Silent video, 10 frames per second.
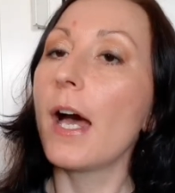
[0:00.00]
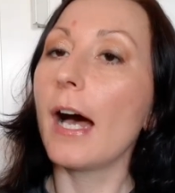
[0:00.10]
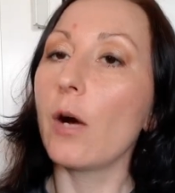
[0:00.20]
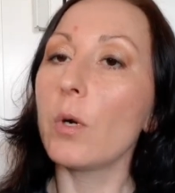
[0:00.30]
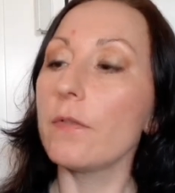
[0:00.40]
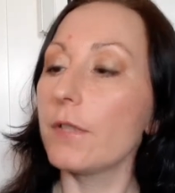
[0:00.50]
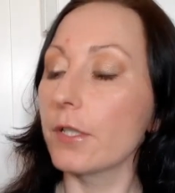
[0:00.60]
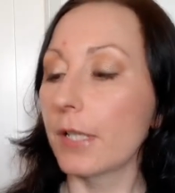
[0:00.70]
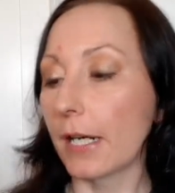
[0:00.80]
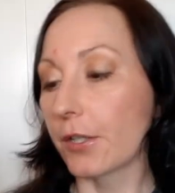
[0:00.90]
However,
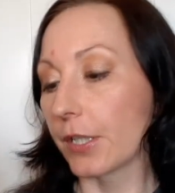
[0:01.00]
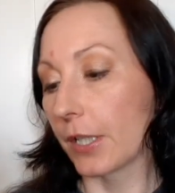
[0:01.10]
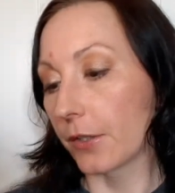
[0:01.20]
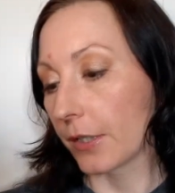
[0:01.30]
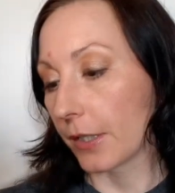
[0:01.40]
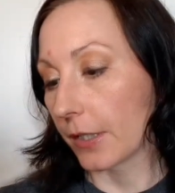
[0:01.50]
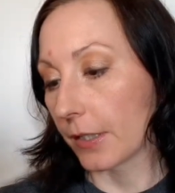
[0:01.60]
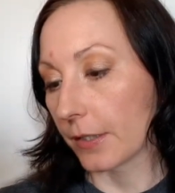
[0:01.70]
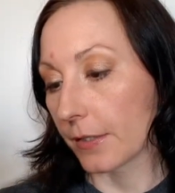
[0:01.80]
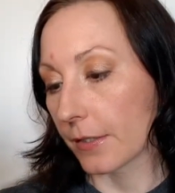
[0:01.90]
Garnier,
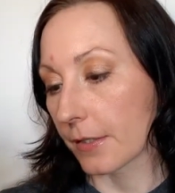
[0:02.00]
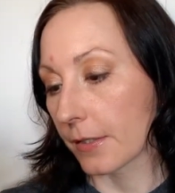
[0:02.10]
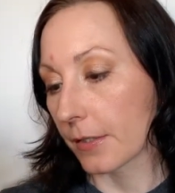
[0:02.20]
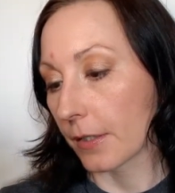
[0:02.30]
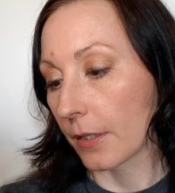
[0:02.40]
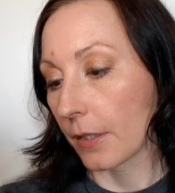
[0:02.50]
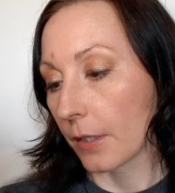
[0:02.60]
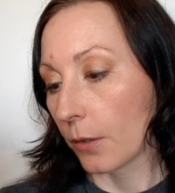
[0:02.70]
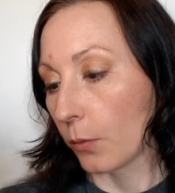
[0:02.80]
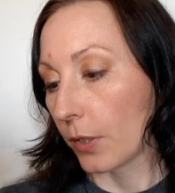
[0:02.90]
it's,
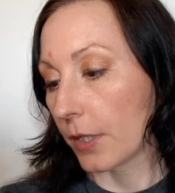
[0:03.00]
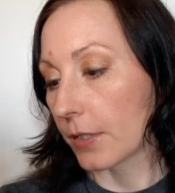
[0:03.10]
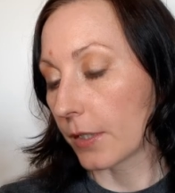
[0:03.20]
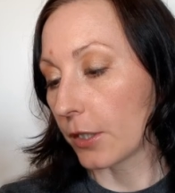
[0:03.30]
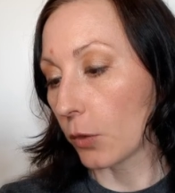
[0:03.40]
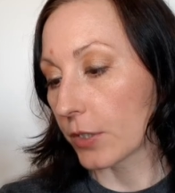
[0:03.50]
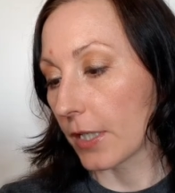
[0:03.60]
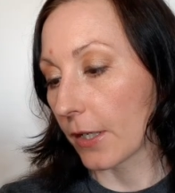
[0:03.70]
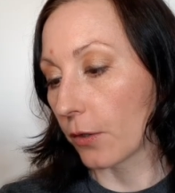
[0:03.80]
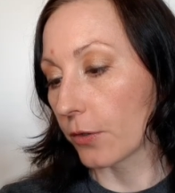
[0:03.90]
what is it, no
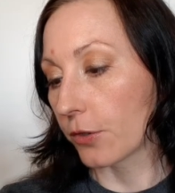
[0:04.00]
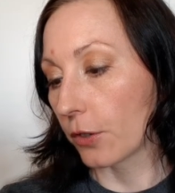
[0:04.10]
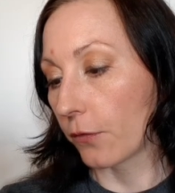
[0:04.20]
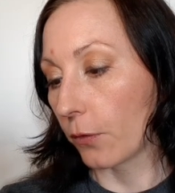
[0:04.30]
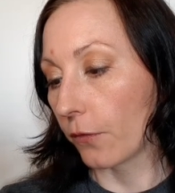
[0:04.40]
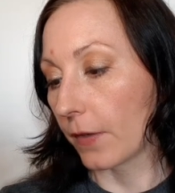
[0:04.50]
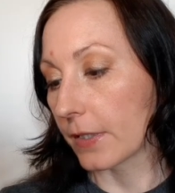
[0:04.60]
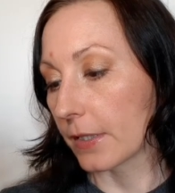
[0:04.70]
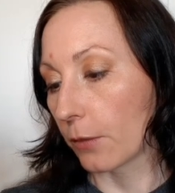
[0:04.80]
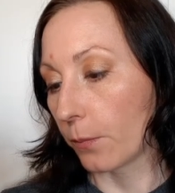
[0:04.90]
silicones, no
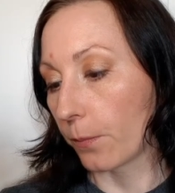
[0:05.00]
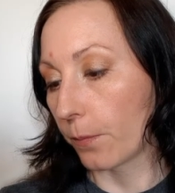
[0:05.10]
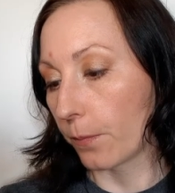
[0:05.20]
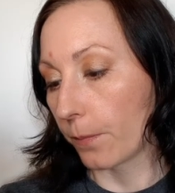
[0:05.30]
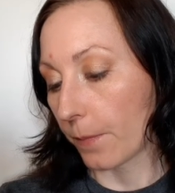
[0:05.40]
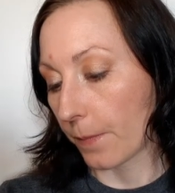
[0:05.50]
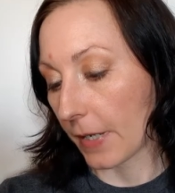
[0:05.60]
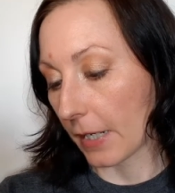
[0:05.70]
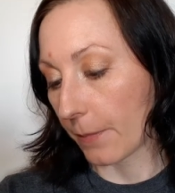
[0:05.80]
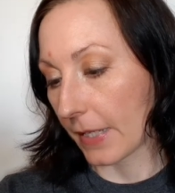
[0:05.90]
sulfates, no
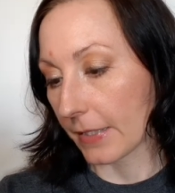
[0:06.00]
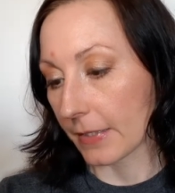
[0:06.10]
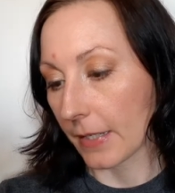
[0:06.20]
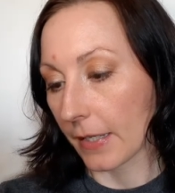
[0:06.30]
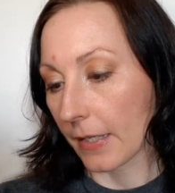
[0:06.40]
parabens.